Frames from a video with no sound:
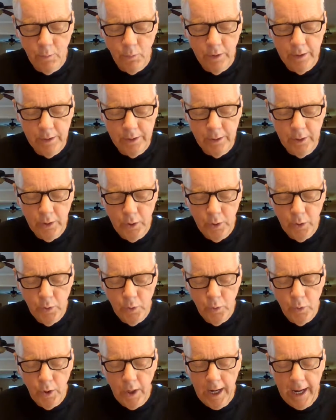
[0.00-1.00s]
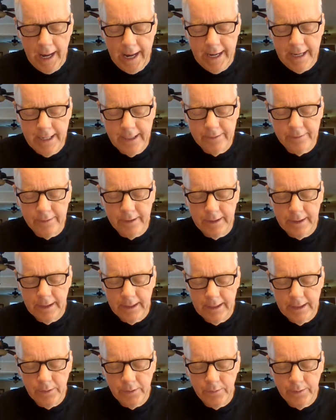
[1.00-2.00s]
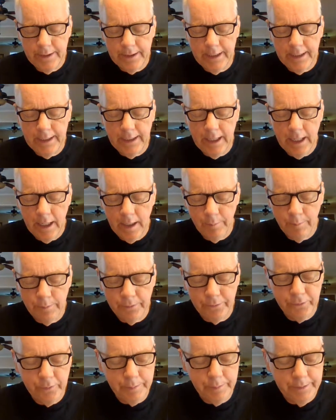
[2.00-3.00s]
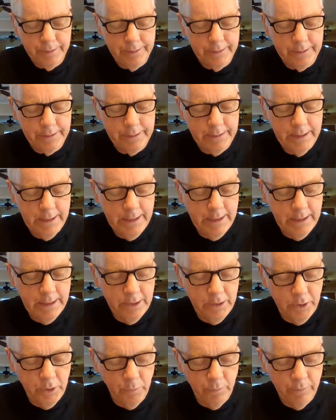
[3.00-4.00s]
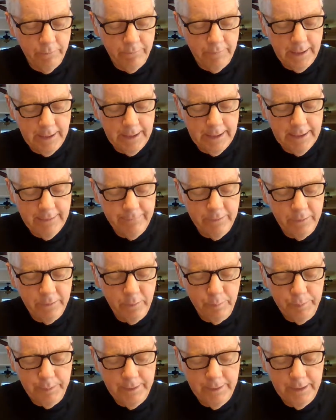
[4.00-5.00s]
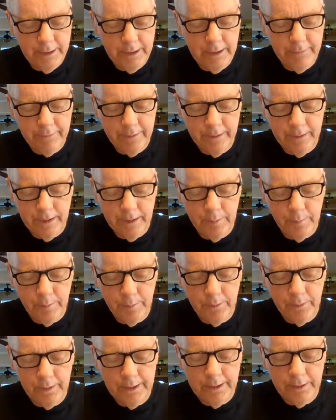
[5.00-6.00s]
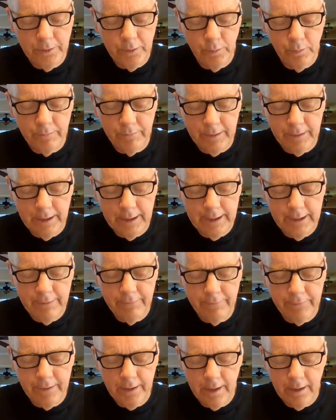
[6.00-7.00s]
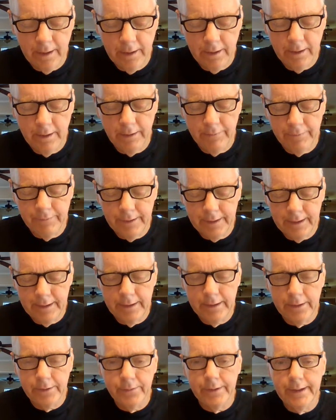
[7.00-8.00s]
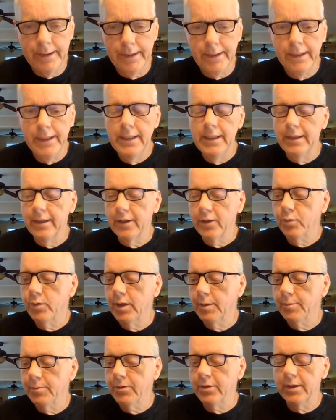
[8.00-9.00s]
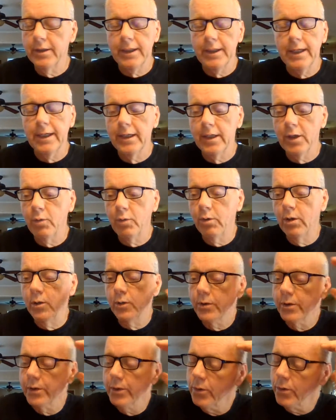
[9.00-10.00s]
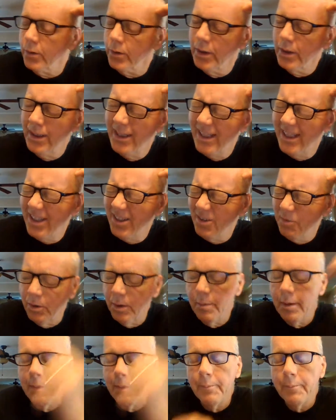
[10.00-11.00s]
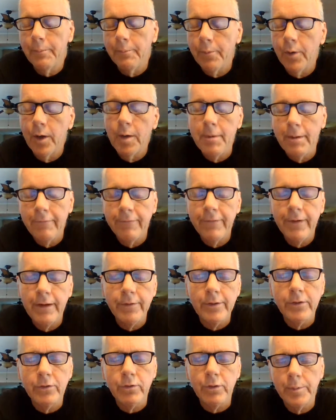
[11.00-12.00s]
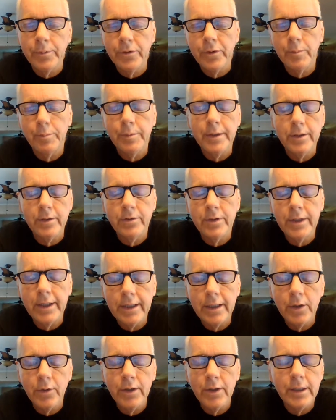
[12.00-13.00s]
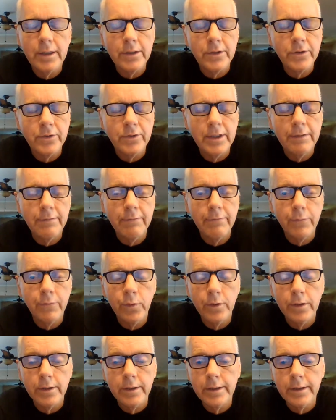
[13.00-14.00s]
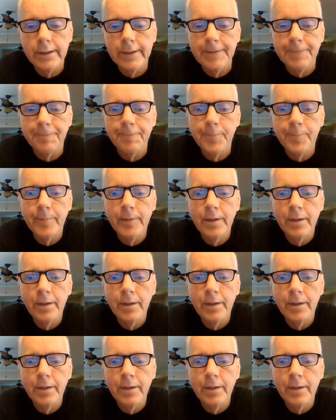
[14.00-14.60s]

with who has a contrite and humble spirit, to revive the spirit of the humble and to revive the heart of the contrite. This one I'm just going to kind of quote too, one of my, one of my favorite scriptures, but Second Chronicles 7:14.